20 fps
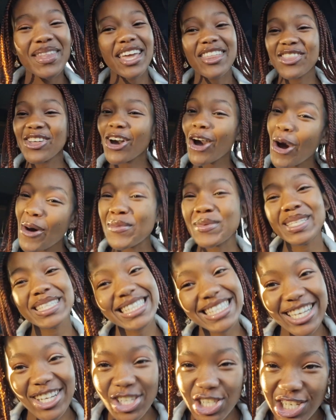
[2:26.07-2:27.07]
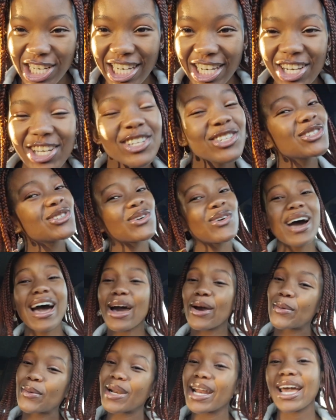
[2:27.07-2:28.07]
in the comment section, so
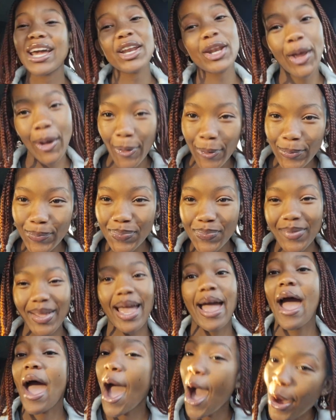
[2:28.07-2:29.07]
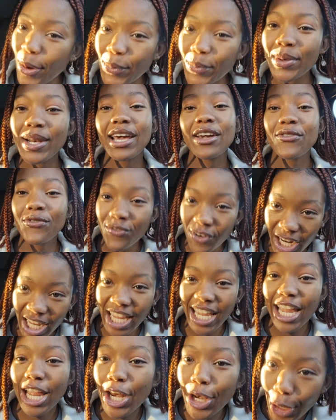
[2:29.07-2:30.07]
how would I know? How would I
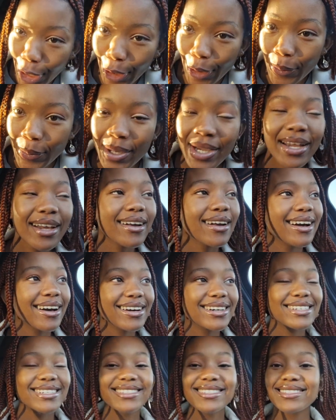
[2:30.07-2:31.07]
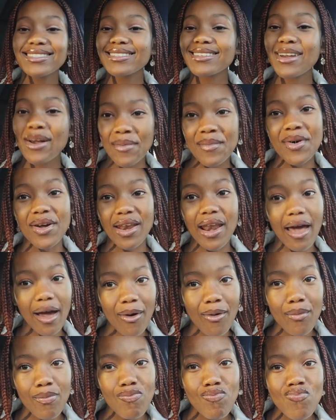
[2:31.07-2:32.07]
freaking know? Guys, come on
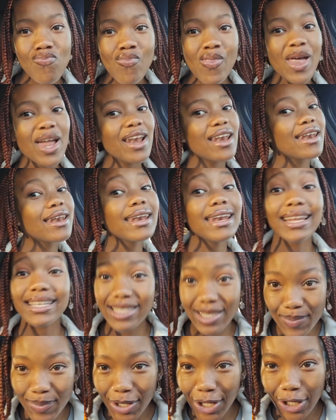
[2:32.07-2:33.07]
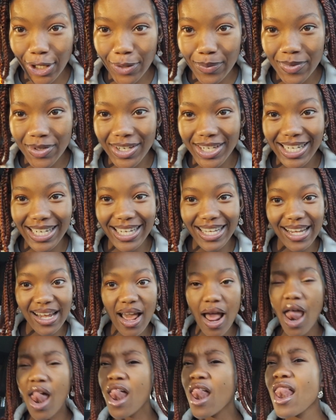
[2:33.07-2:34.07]
now. Let's be a community.
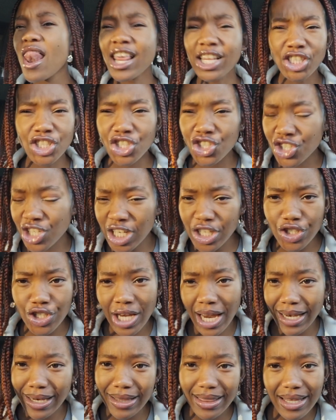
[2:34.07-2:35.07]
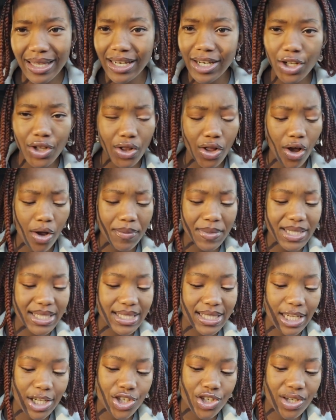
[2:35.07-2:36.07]
Let's chit chat in the little comment
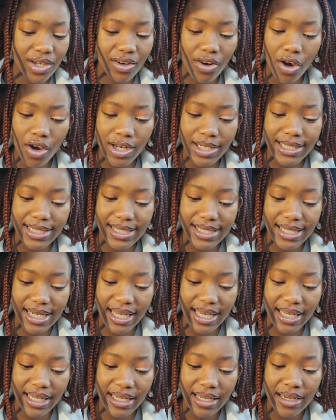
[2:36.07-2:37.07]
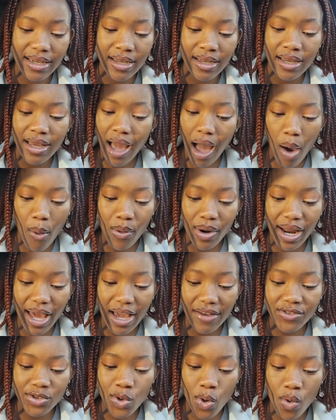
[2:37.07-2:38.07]
section. Honestly, I want to
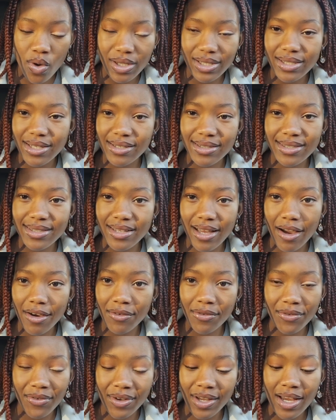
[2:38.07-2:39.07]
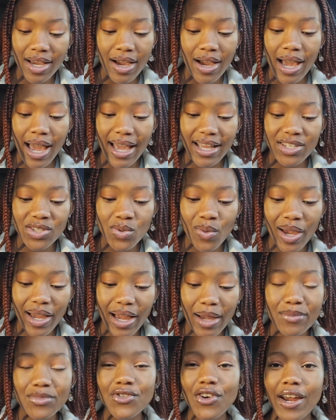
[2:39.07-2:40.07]
have talks and stuff. Hence why
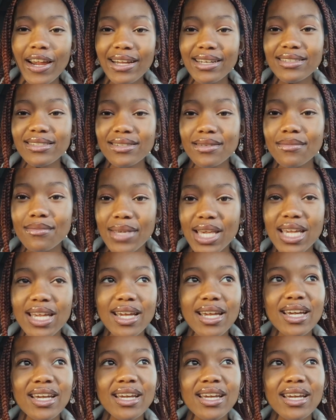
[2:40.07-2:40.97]
I'm trying to make